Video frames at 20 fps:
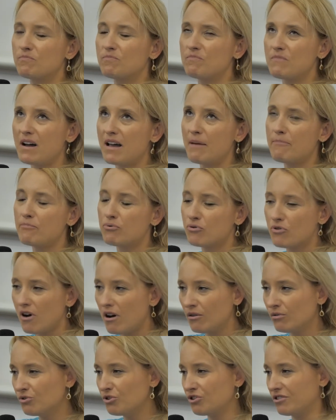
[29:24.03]

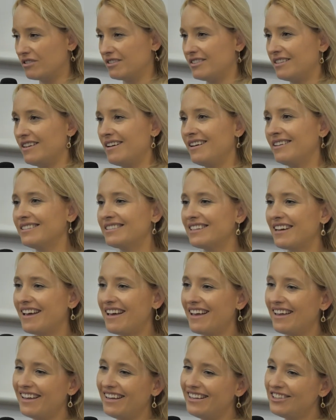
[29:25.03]
approaches, yeah, and
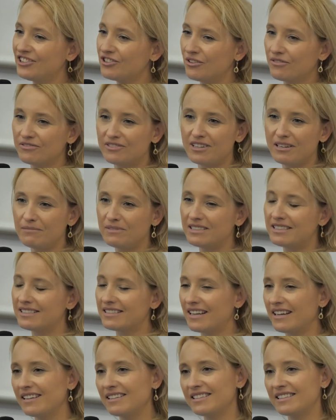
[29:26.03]
each of them is
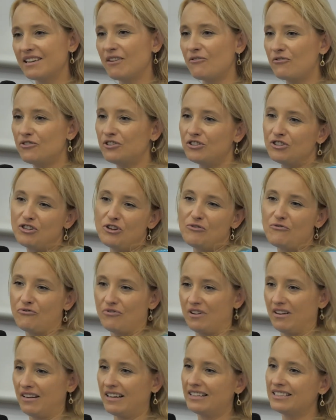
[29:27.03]
saying something
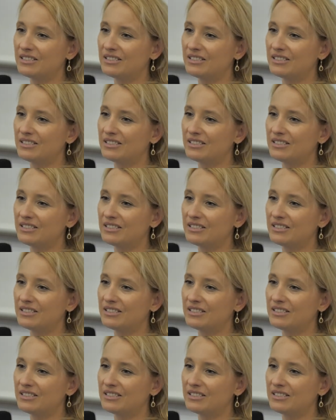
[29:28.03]
different, yeah.